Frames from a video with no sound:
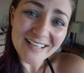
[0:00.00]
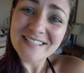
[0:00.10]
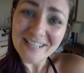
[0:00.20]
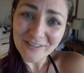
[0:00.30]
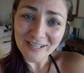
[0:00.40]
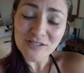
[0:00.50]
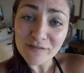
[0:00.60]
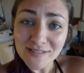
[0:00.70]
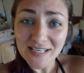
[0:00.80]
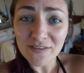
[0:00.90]
stay great,
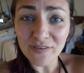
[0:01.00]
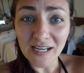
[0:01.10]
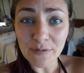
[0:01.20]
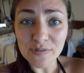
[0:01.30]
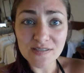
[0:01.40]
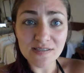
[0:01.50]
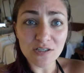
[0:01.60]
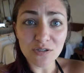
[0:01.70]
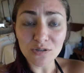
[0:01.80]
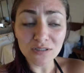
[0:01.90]
travel safe, and I will see
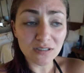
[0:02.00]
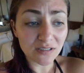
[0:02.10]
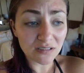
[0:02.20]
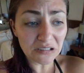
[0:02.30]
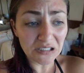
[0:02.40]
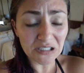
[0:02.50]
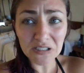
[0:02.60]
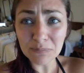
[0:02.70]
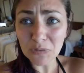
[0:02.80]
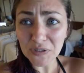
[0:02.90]
you
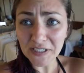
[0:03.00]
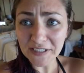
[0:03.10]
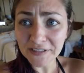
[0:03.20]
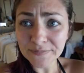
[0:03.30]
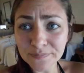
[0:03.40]
in the morning.